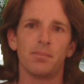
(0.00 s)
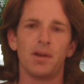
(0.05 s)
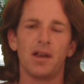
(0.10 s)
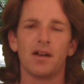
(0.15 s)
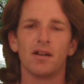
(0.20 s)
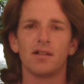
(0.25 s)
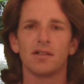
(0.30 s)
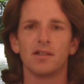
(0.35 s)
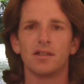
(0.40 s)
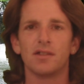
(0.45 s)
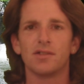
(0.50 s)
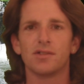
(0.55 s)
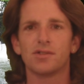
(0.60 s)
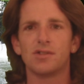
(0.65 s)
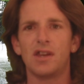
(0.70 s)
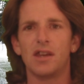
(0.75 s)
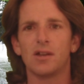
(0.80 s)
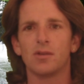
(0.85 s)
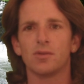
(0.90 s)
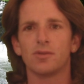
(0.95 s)
Apparently the
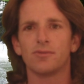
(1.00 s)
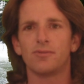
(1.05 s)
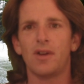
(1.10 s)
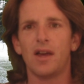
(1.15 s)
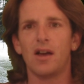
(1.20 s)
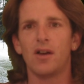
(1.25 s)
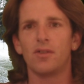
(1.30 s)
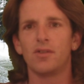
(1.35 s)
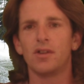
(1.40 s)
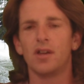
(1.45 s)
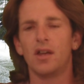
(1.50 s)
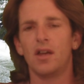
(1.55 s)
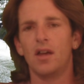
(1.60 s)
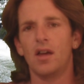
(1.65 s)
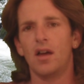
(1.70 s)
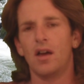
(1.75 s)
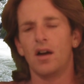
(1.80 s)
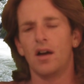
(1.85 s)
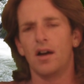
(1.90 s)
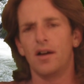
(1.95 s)
snake was found
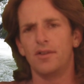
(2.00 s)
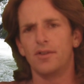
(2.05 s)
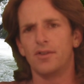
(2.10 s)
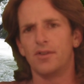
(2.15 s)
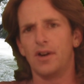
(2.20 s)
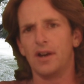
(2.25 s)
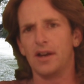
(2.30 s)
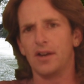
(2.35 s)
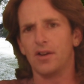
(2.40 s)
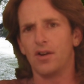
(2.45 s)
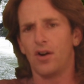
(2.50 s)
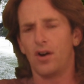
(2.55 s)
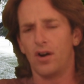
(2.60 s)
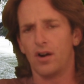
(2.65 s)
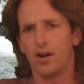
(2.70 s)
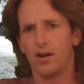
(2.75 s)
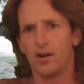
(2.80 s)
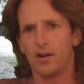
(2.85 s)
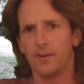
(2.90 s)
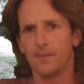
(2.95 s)
under a
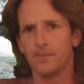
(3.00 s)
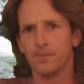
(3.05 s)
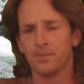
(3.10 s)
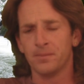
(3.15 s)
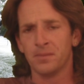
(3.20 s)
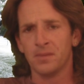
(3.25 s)
car.